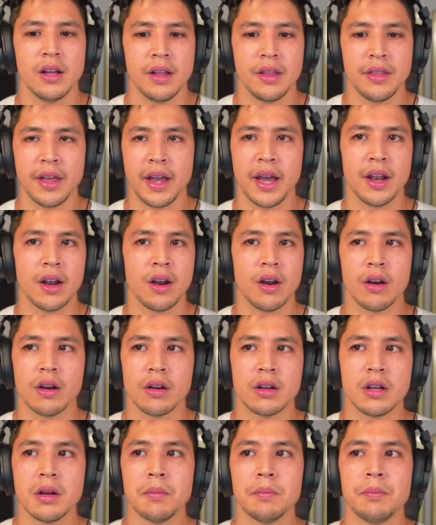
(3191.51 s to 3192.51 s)
that are
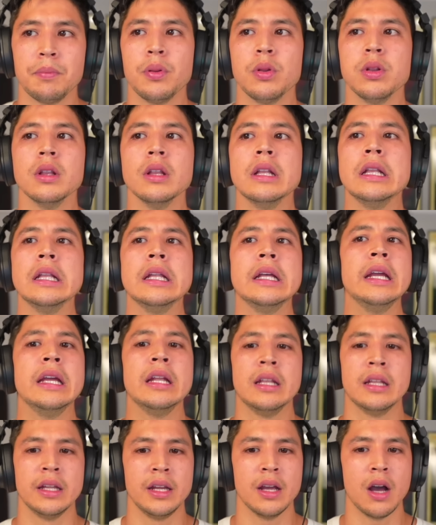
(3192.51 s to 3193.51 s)

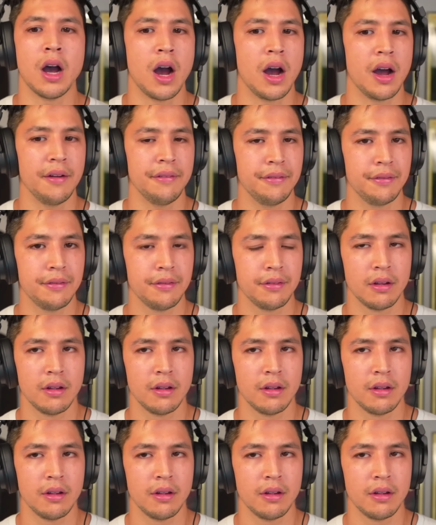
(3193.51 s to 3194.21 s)
completely off